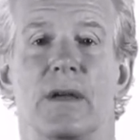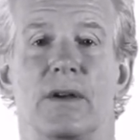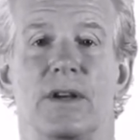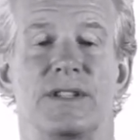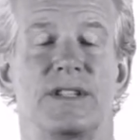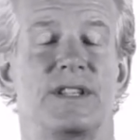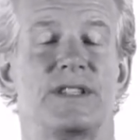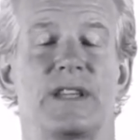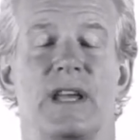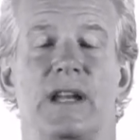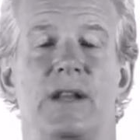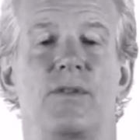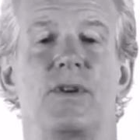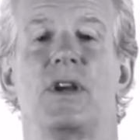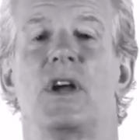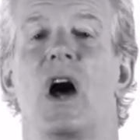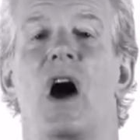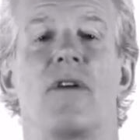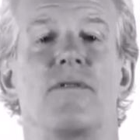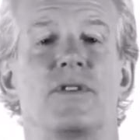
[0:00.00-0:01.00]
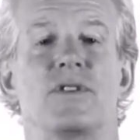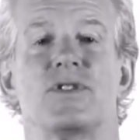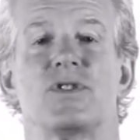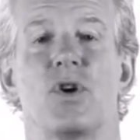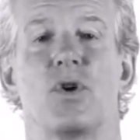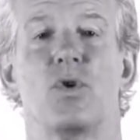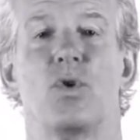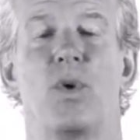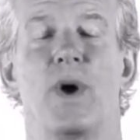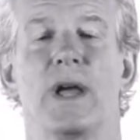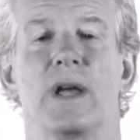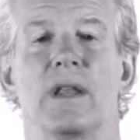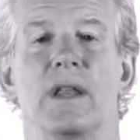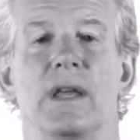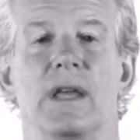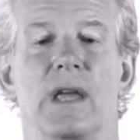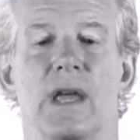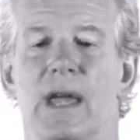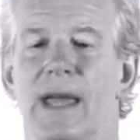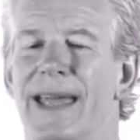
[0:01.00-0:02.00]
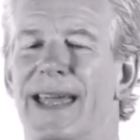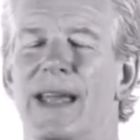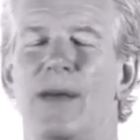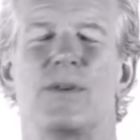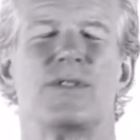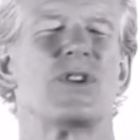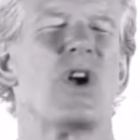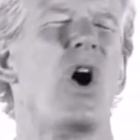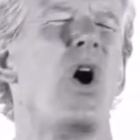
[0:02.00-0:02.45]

because he said he recovered so quickly. He was